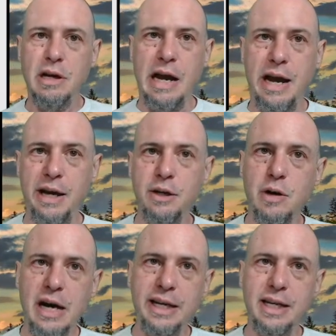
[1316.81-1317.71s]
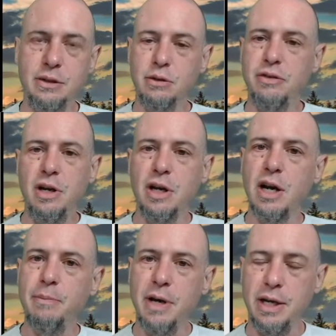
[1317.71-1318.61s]
I, I know I get sort of hung
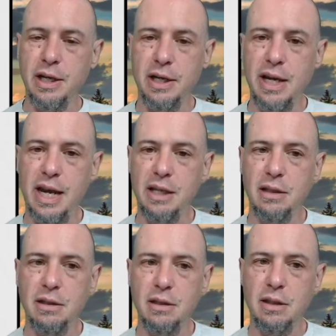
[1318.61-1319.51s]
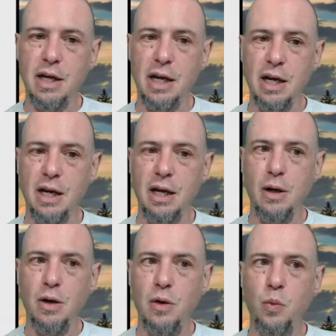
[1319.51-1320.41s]
up on it, and uh,
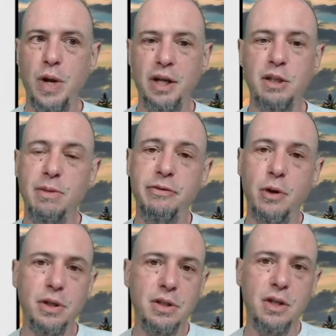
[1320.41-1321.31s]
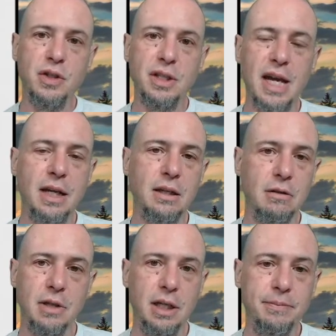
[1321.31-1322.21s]
when I should be focused on just getting to
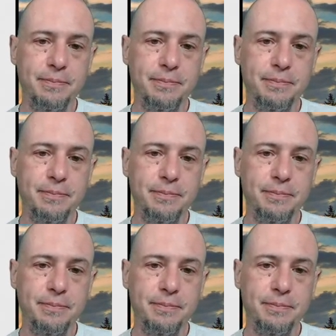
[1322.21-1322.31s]
green.